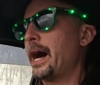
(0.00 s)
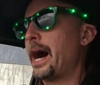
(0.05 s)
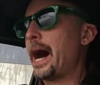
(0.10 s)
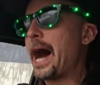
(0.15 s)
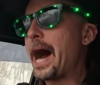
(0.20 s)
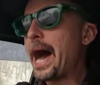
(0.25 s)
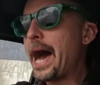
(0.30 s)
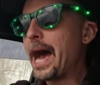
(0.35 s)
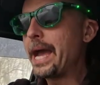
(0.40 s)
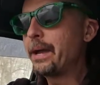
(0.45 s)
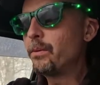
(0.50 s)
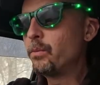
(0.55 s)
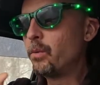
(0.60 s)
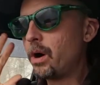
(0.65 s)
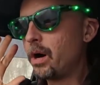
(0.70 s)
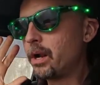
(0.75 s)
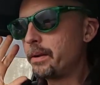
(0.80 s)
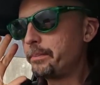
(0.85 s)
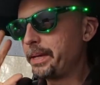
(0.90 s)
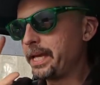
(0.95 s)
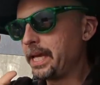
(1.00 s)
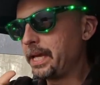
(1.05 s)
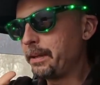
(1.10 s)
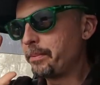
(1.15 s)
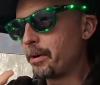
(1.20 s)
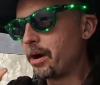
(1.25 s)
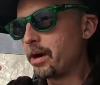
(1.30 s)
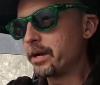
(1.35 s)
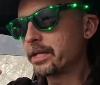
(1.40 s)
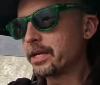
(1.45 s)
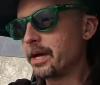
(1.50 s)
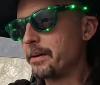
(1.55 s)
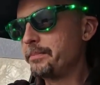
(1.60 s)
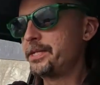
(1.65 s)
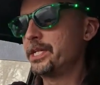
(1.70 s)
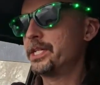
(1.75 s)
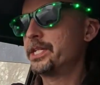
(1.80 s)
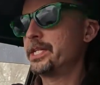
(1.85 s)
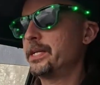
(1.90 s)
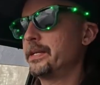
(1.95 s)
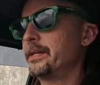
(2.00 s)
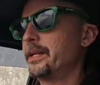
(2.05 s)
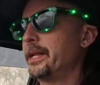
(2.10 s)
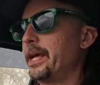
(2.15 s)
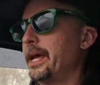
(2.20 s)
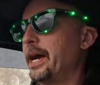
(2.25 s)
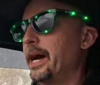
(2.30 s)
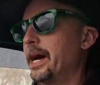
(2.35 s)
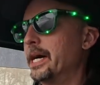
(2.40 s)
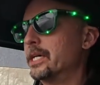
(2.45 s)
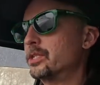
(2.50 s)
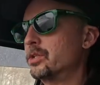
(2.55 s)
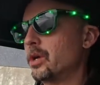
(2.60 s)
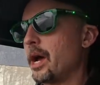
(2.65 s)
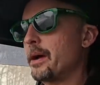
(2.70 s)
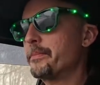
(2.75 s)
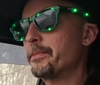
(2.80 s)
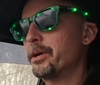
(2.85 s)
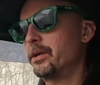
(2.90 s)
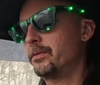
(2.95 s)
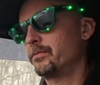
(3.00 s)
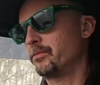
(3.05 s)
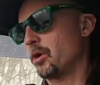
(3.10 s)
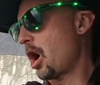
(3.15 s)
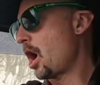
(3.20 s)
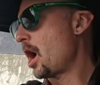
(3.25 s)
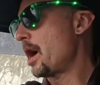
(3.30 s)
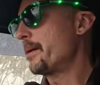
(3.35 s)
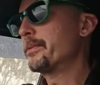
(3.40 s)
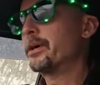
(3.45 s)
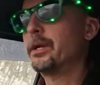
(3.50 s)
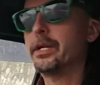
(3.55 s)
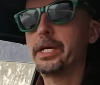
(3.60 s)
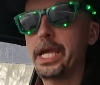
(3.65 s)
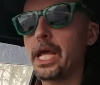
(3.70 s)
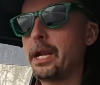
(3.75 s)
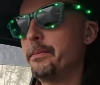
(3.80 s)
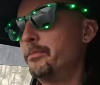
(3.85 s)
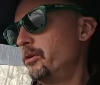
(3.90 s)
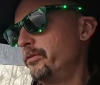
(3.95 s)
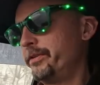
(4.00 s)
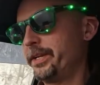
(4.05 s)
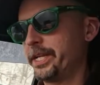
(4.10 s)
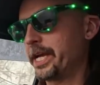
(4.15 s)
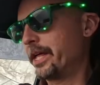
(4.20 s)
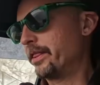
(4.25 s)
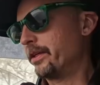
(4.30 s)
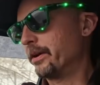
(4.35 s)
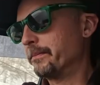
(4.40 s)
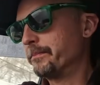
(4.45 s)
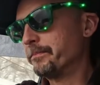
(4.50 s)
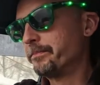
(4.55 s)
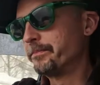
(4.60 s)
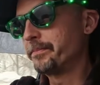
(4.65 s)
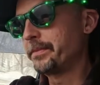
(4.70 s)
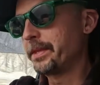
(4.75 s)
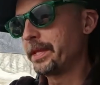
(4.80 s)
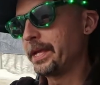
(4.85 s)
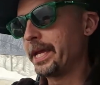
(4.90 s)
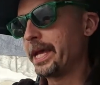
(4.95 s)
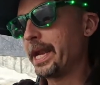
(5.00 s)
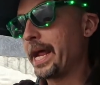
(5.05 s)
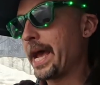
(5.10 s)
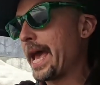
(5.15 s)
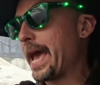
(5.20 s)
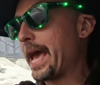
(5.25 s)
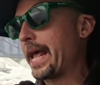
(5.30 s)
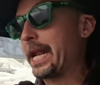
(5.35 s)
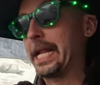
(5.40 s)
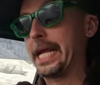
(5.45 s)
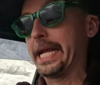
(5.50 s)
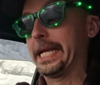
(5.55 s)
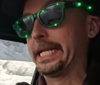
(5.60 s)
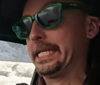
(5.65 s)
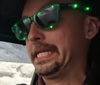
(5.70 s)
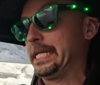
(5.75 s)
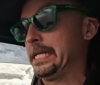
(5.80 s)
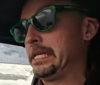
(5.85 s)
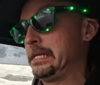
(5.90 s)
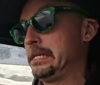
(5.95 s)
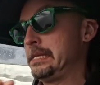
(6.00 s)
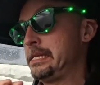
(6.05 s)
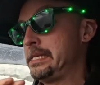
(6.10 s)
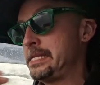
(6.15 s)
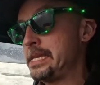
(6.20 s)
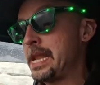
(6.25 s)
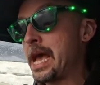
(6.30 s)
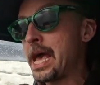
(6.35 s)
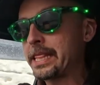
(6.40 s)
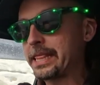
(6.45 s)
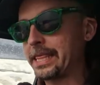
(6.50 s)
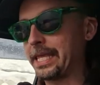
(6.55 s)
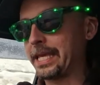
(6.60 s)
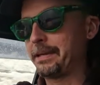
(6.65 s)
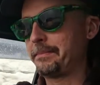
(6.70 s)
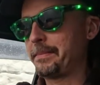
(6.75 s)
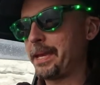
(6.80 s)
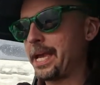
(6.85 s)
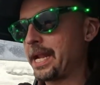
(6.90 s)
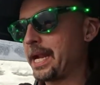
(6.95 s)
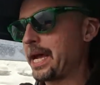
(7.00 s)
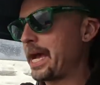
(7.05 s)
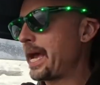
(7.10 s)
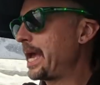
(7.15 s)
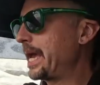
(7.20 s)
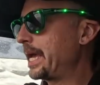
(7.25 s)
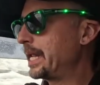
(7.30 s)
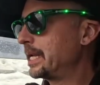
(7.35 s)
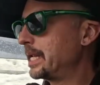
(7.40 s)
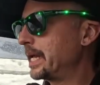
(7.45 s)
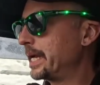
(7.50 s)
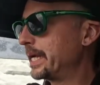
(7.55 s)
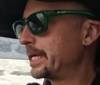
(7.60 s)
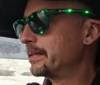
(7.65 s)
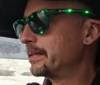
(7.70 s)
I want to be part of the competition, so I'm gonna get a movie together. And I had like nothing, man. I had like